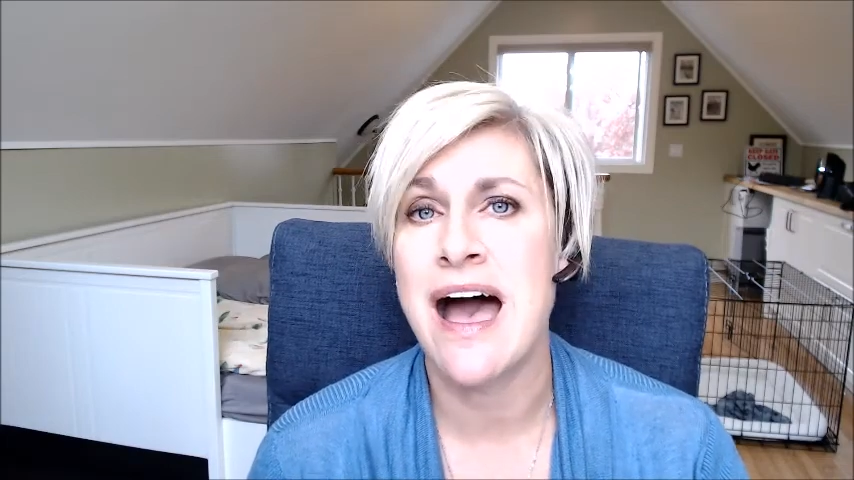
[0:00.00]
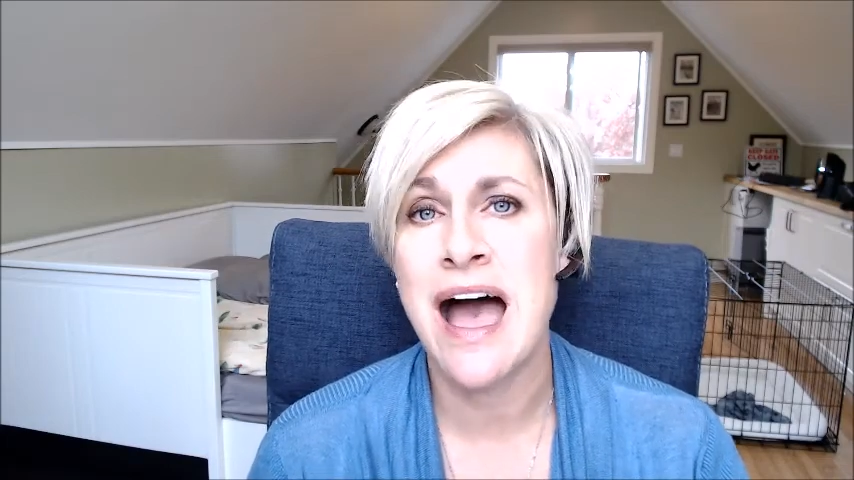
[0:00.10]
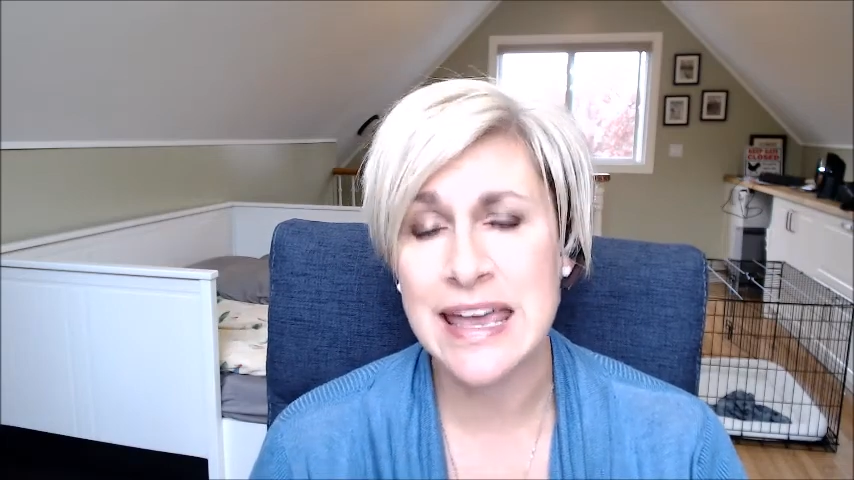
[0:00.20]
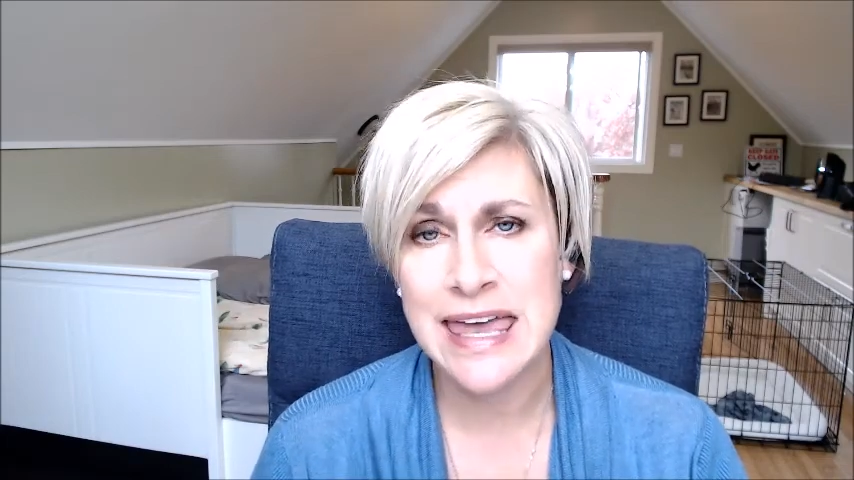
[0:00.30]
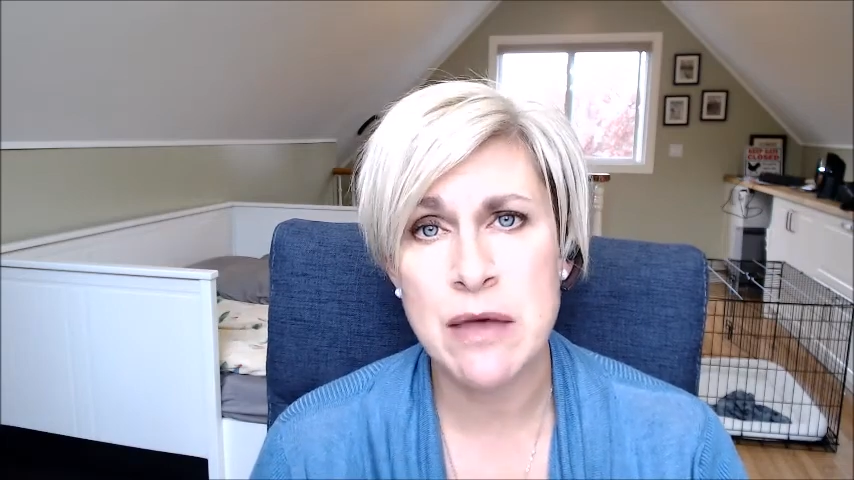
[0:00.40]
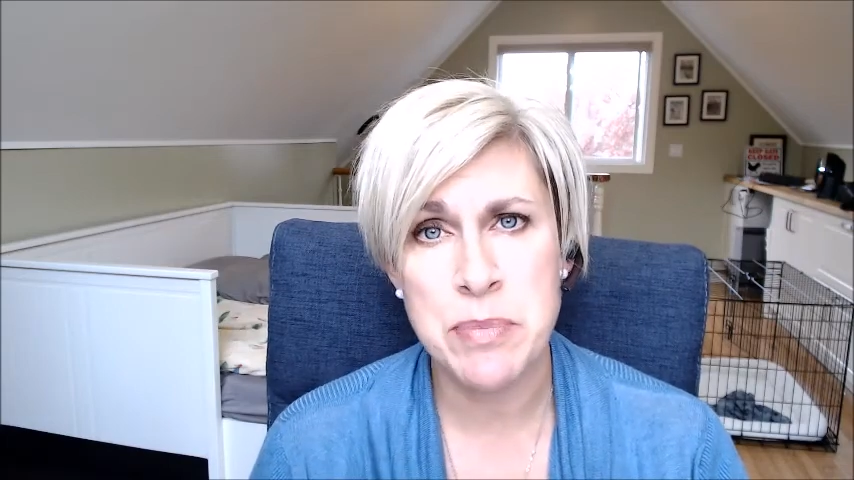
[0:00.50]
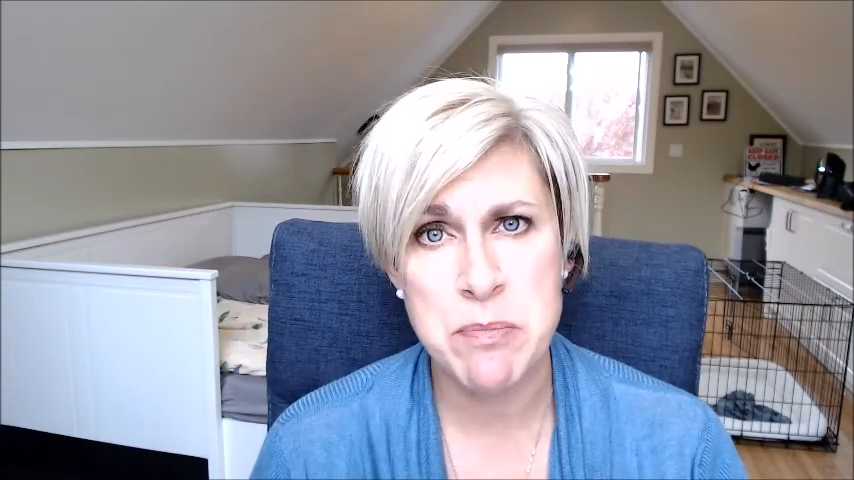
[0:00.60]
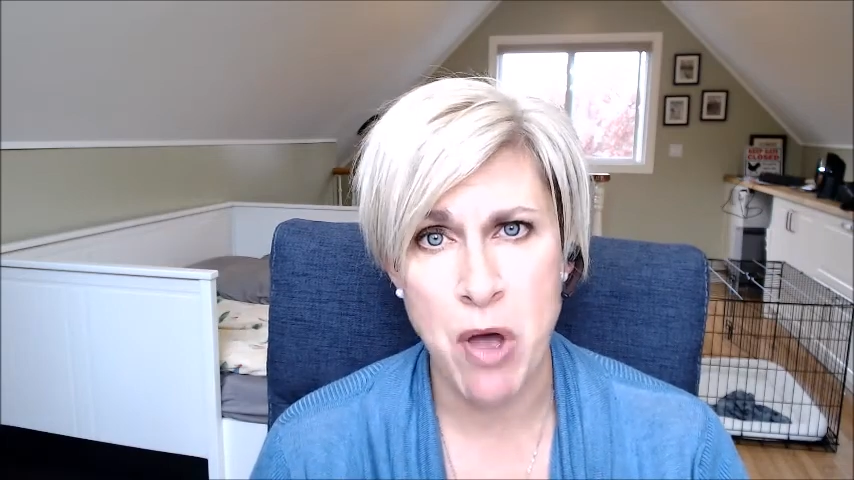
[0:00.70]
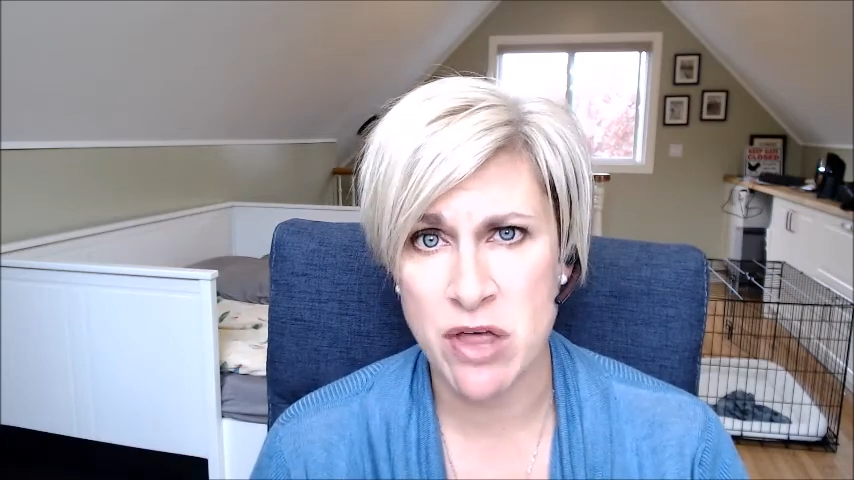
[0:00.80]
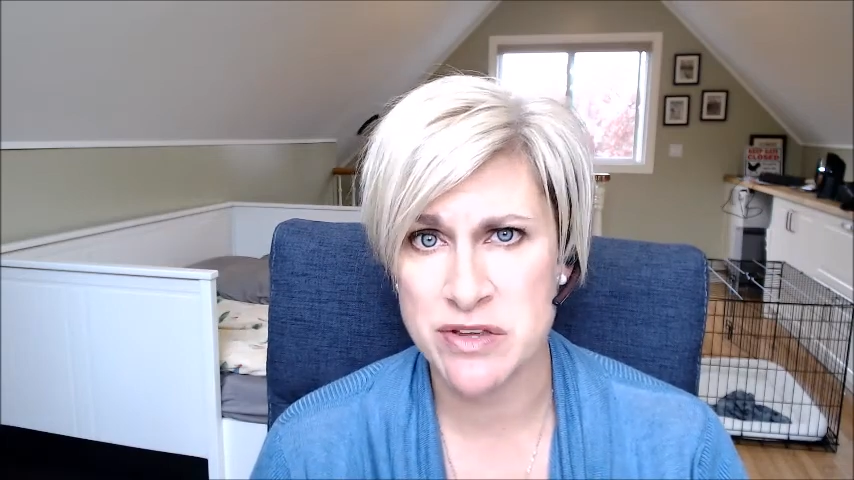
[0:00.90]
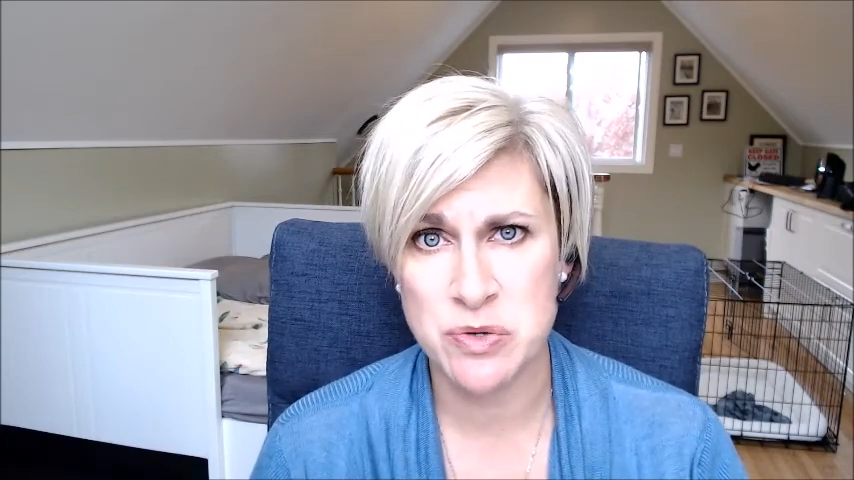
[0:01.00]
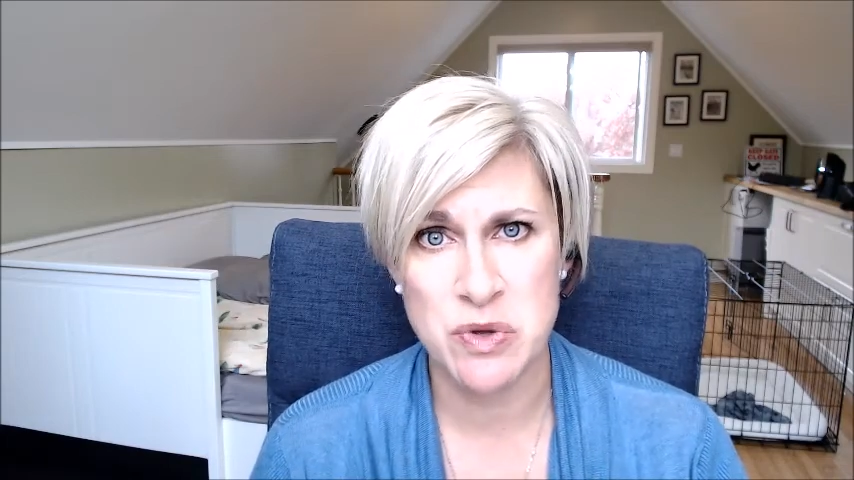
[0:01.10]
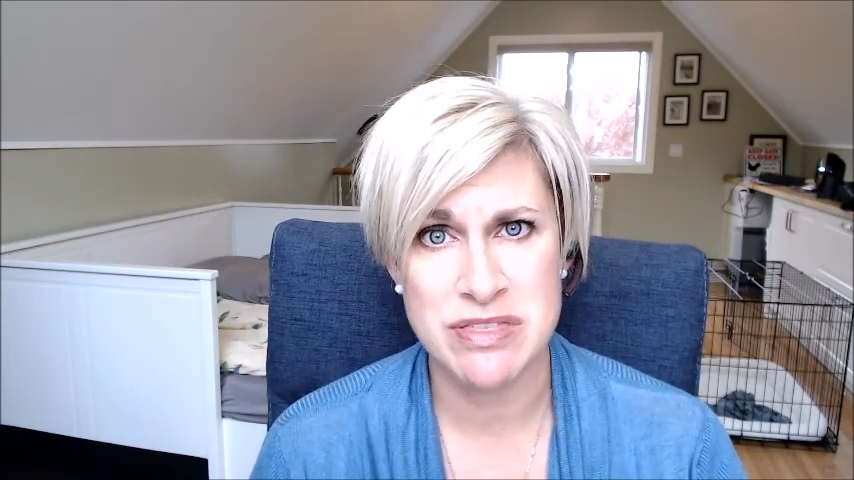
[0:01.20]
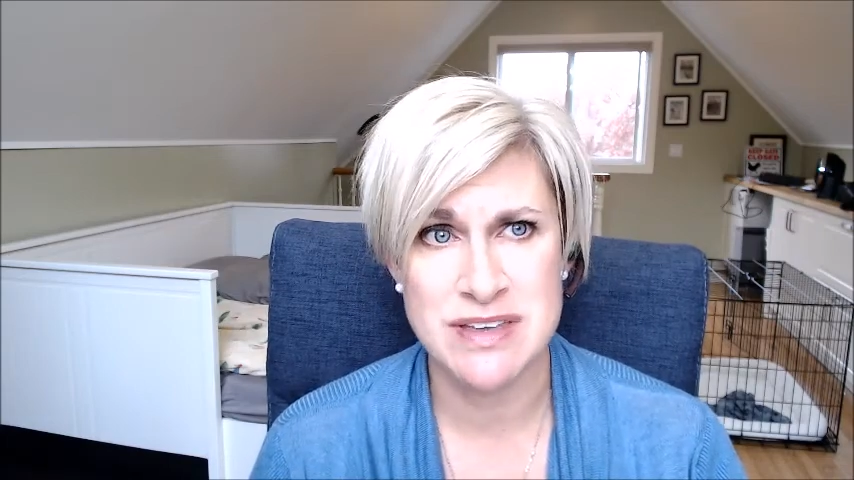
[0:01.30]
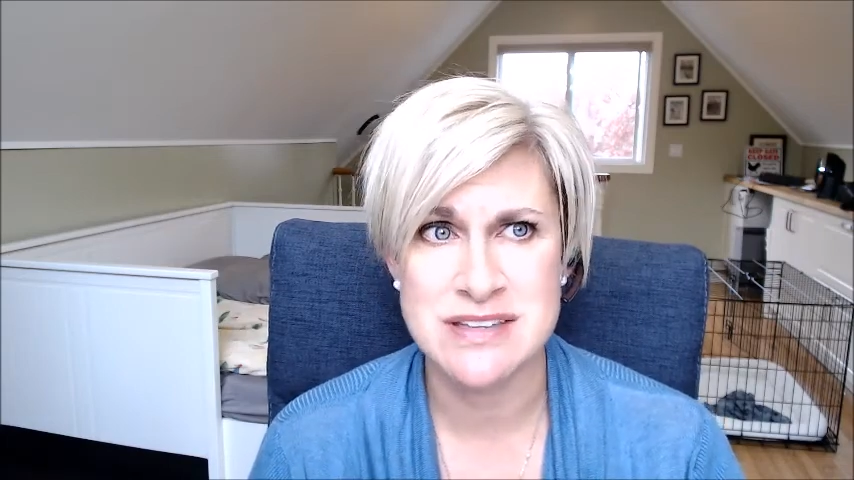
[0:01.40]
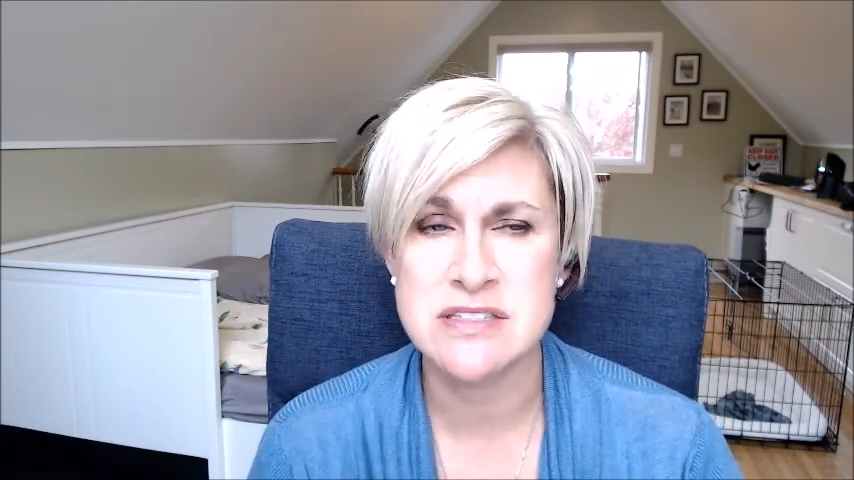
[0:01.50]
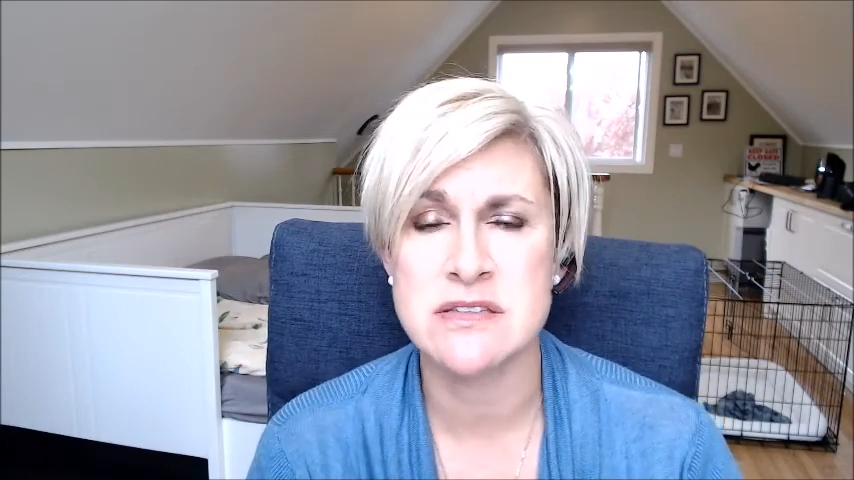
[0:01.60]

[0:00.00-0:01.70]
"I can't be bothered with this,